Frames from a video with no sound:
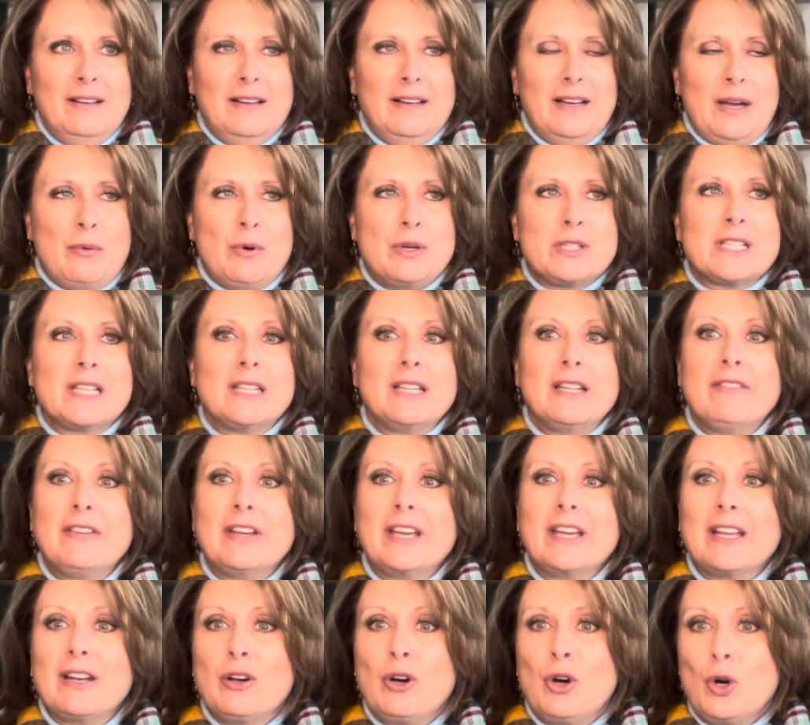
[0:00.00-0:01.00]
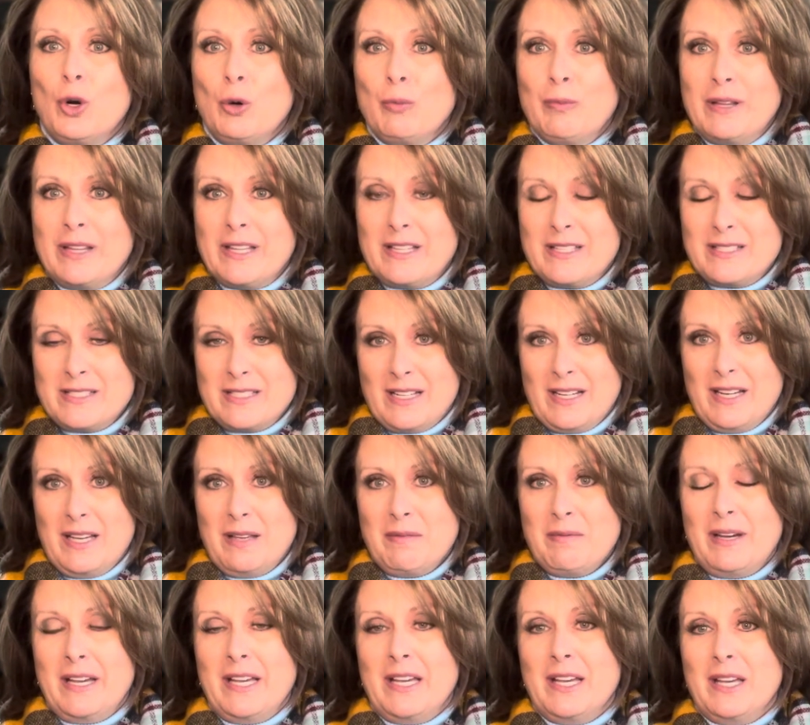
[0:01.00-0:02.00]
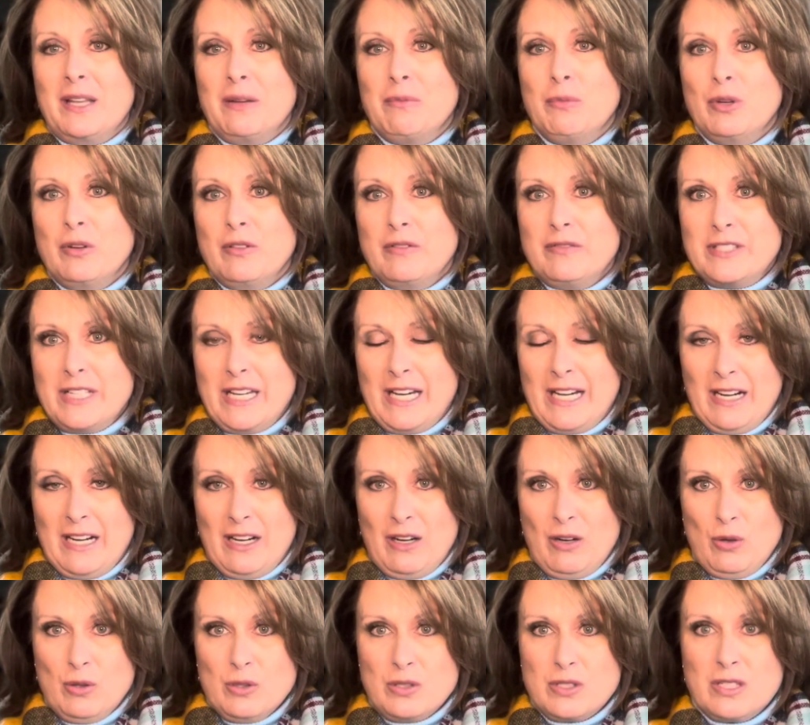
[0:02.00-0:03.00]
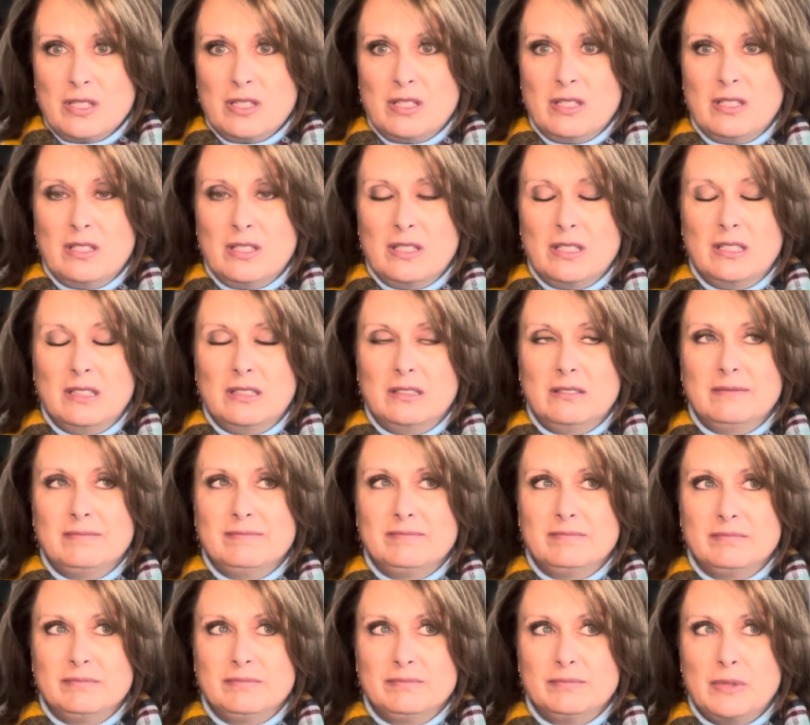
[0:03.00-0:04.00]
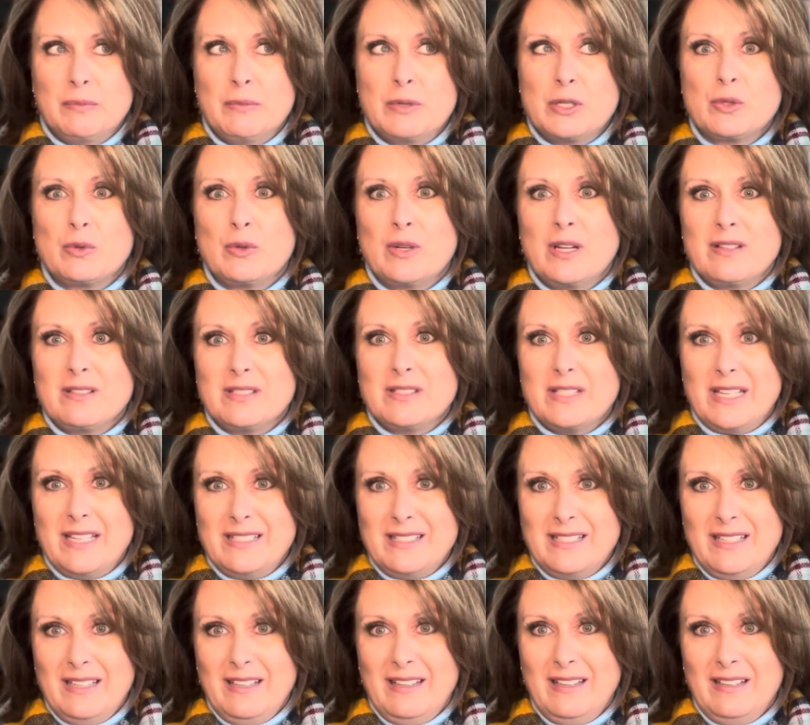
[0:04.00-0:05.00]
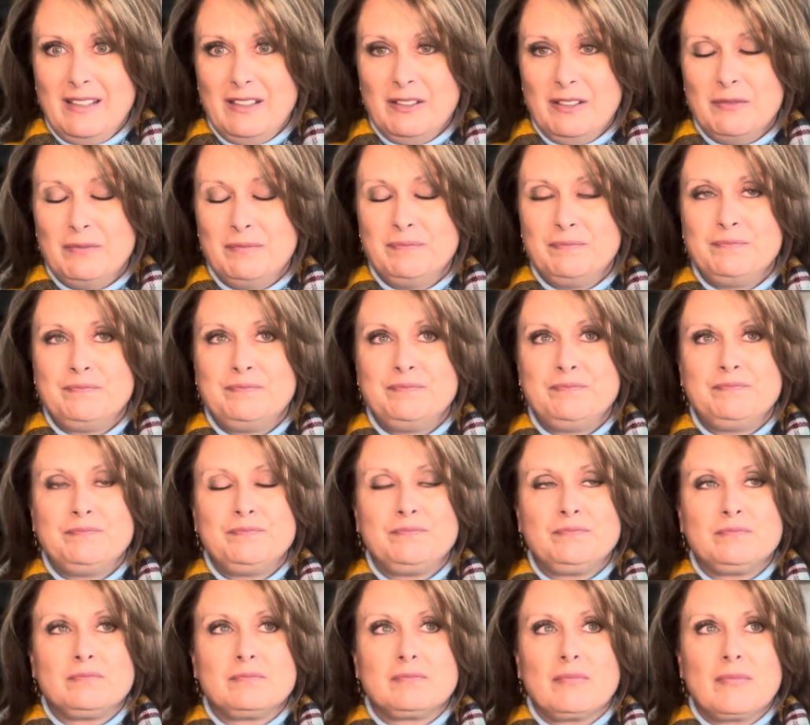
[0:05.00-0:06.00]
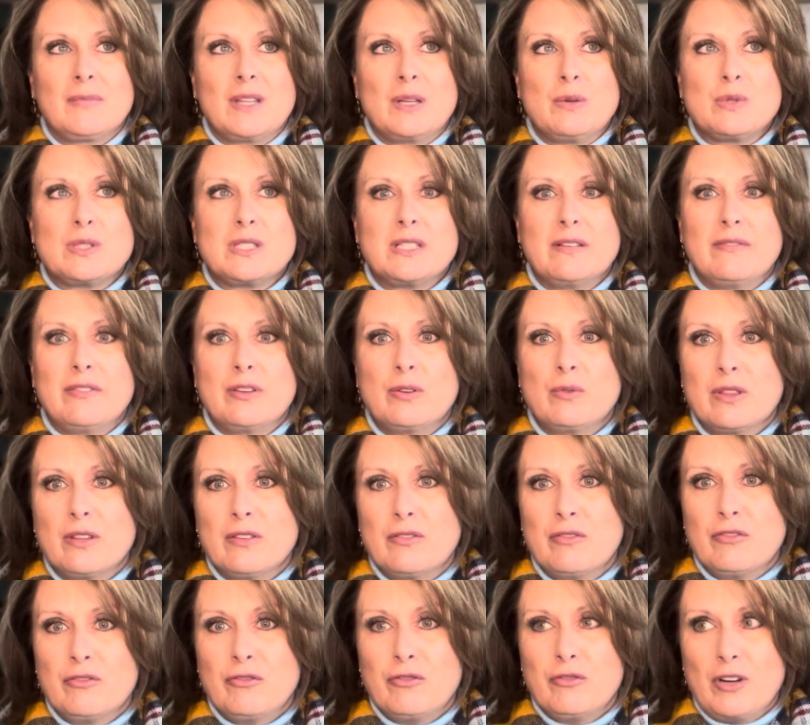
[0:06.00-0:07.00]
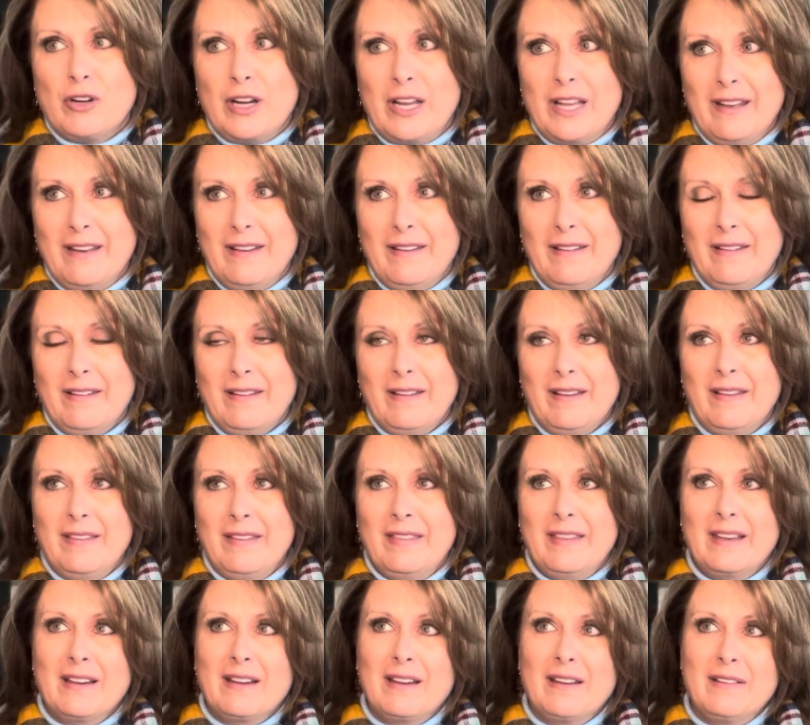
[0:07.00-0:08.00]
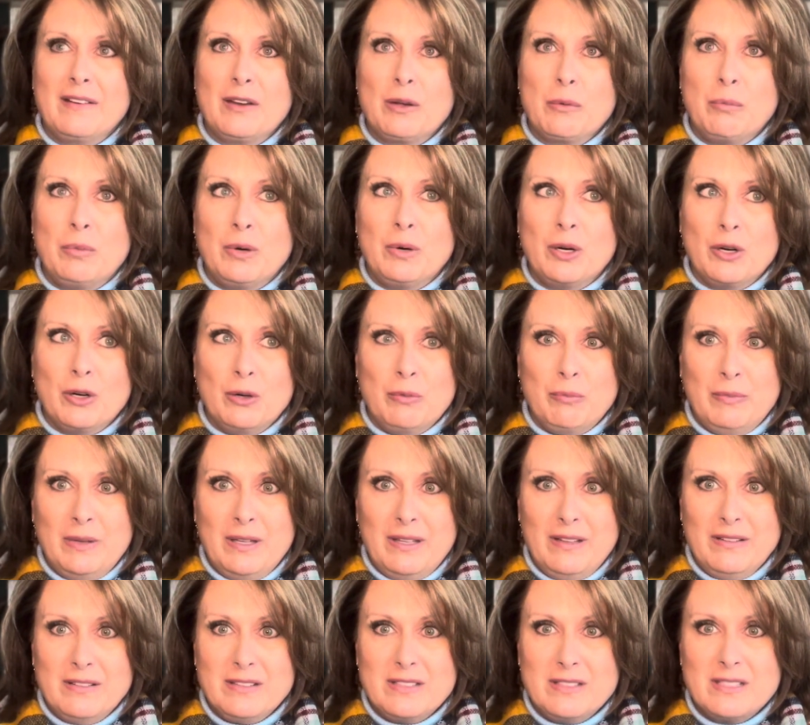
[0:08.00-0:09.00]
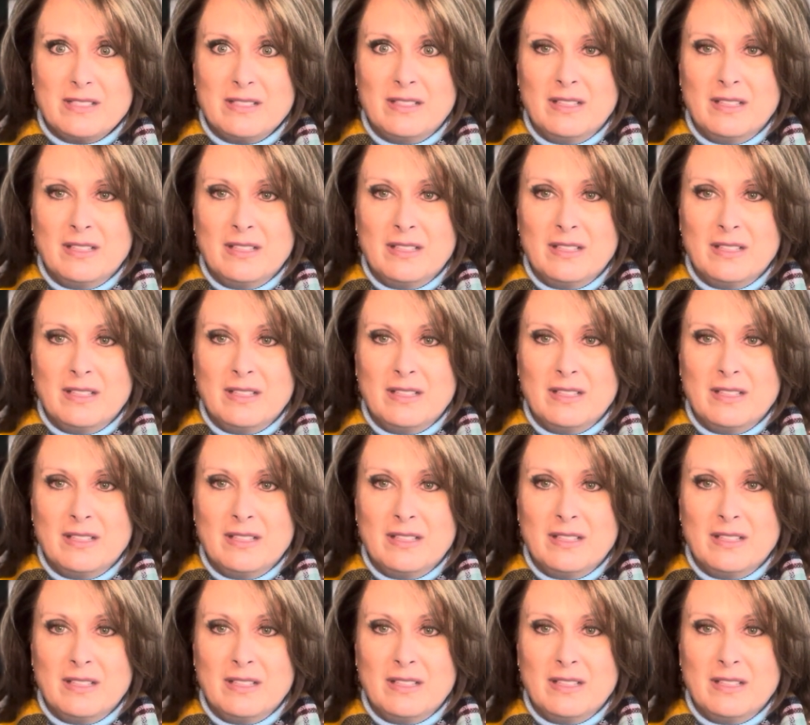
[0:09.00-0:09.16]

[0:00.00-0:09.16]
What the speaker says: wasn't living at home at the time. I had moved out pretty much when I was 18. I was living with a friend and then got an apartment.